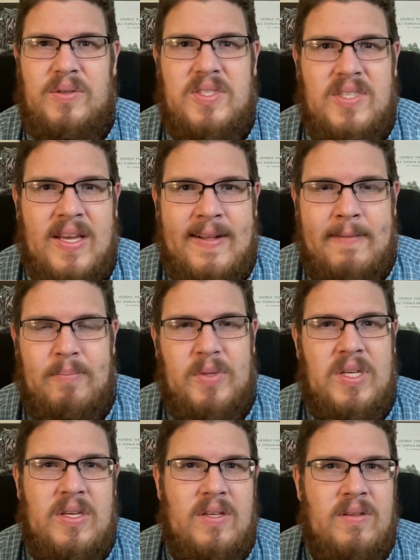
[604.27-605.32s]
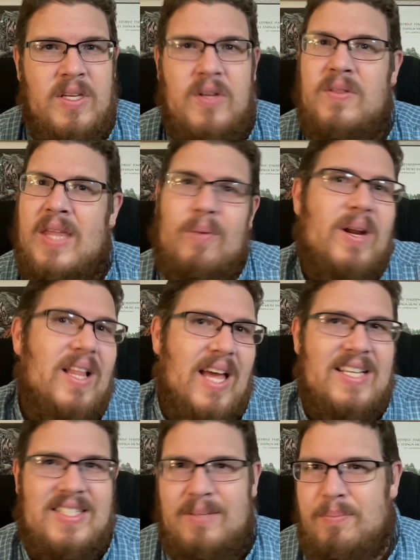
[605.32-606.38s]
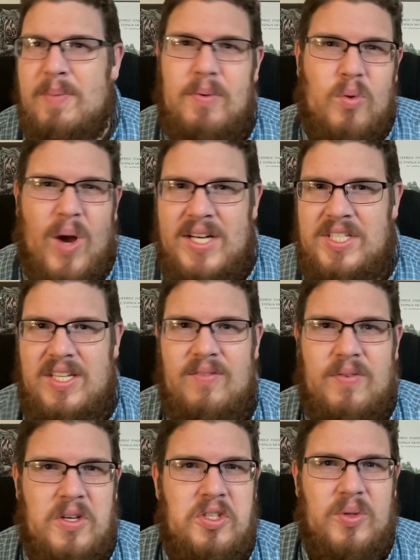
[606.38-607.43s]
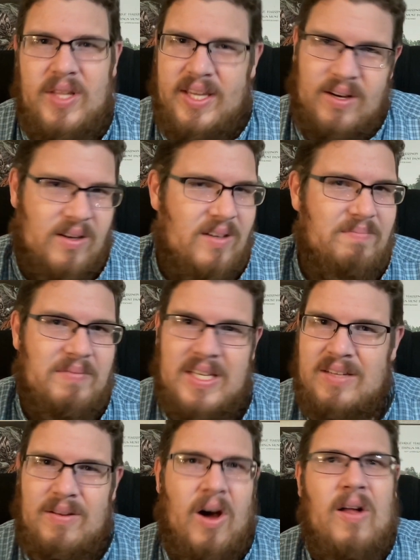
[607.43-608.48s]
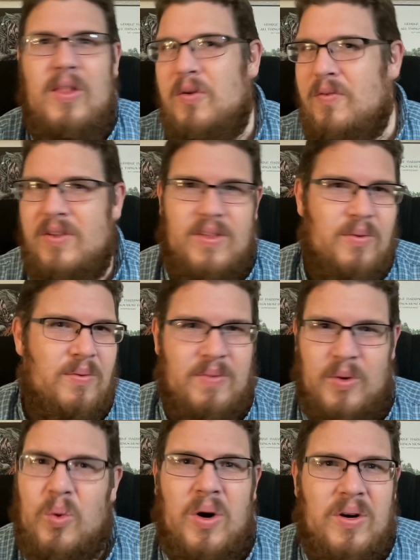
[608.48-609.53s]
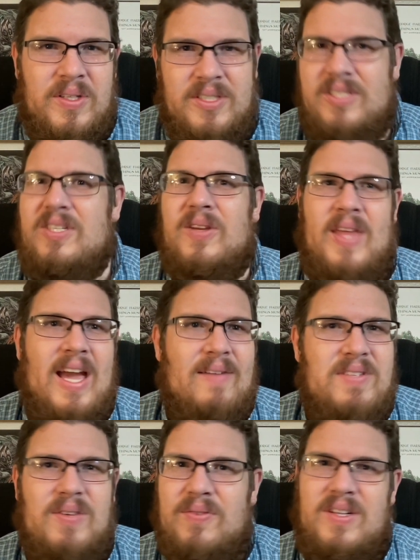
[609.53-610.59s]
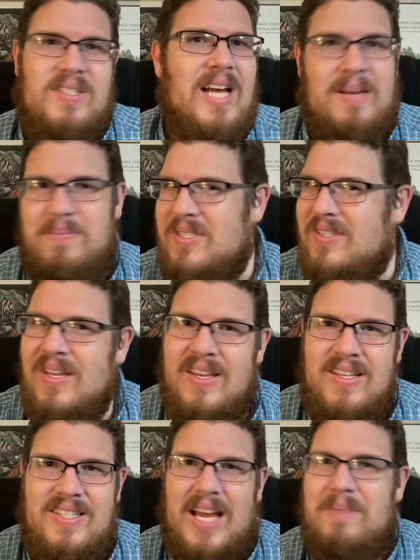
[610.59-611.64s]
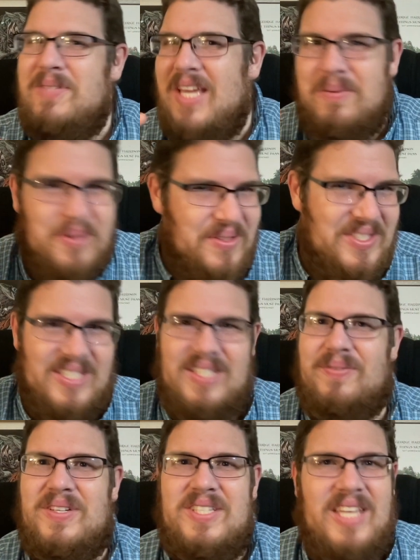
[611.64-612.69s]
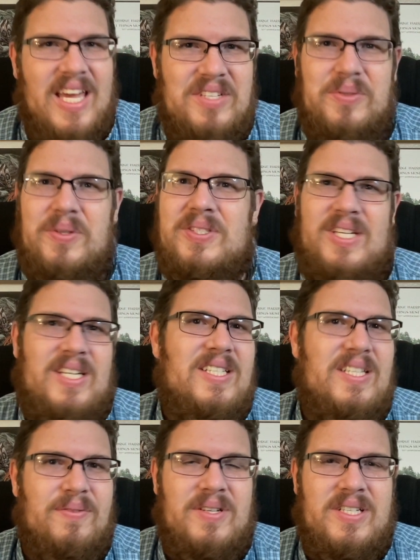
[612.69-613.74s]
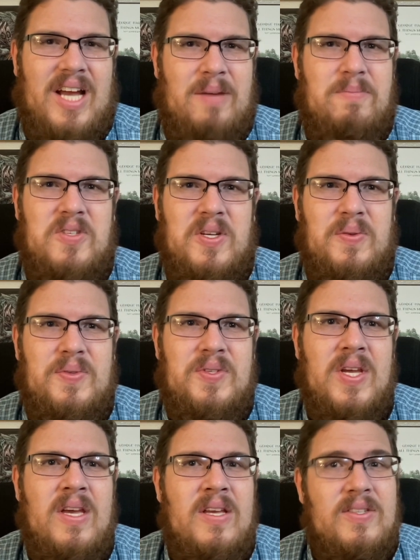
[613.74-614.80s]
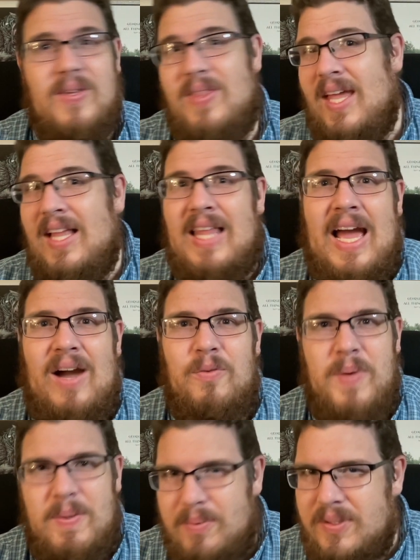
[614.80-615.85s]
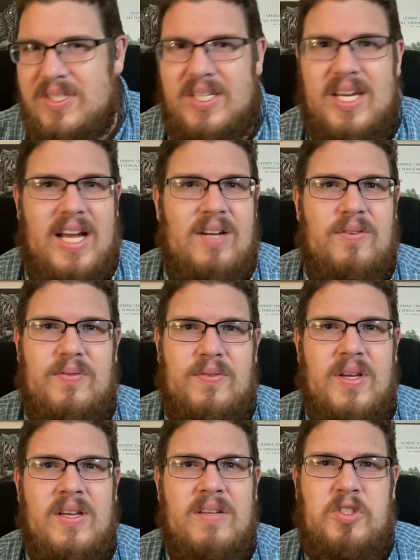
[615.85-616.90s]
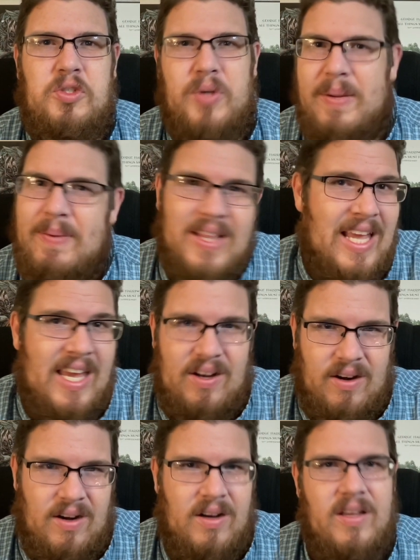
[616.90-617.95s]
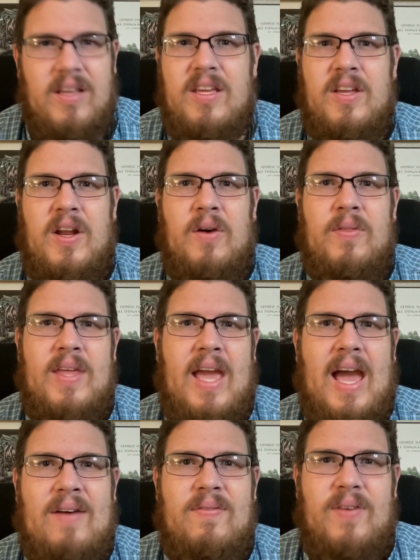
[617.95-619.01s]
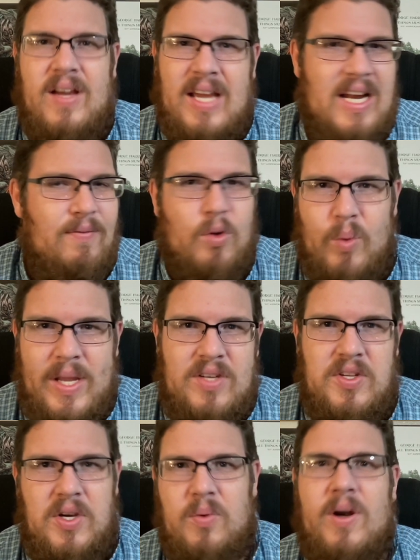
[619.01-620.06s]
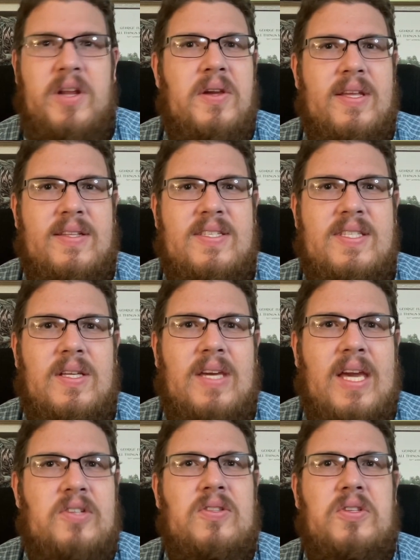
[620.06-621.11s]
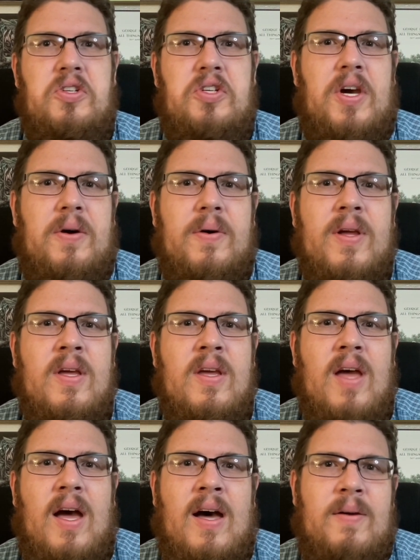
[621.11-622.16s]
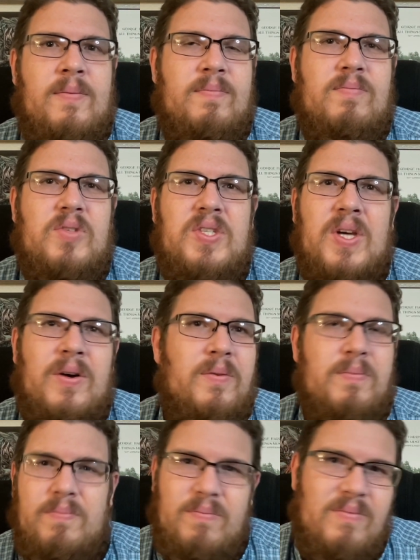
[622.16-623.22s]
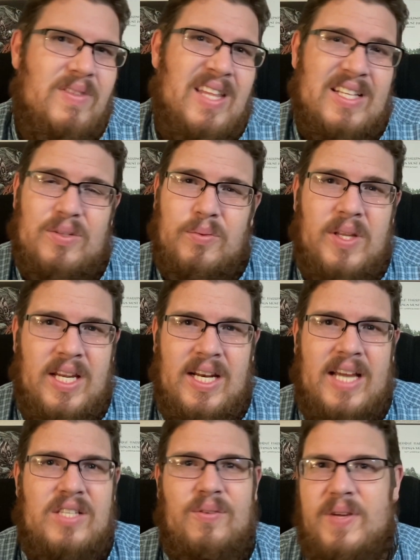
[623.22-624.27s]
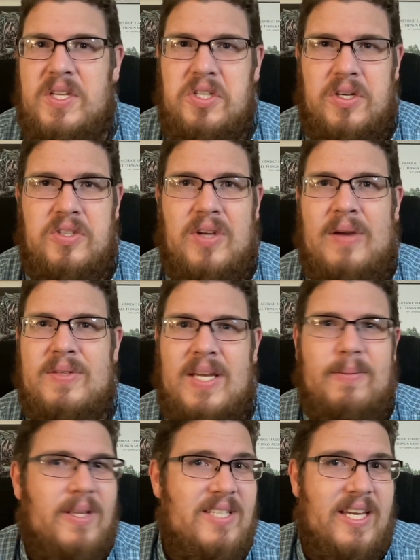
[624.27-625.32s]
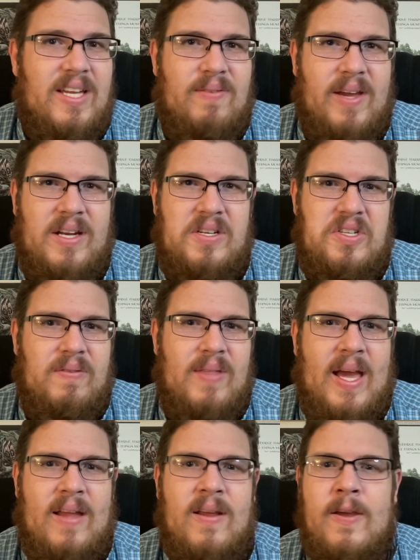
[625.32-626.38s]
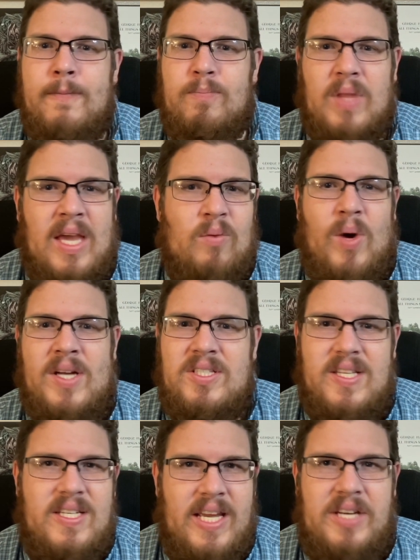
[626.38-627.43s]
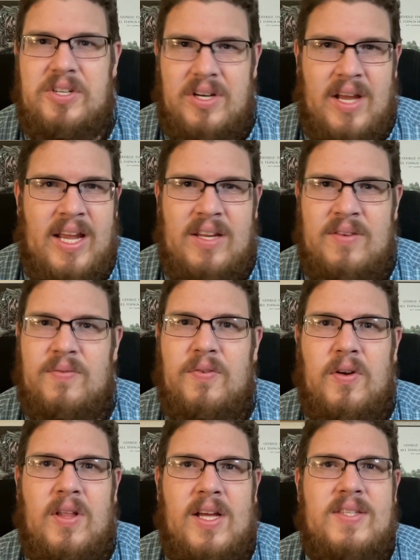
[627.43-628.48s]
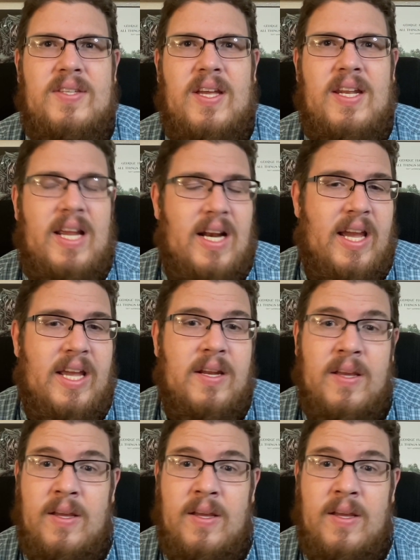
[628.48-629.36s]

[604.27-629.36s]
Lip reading: Is they realize that people watching virtually are all over the world, so they have different timetables and different schedules and in different time zones, so they allow people to kind of stream it later. They have kind of a window where you can still catch the show, so that's a really nice feature. So I was able to take advantage of that and watch the Danger Night in full on Sunday night.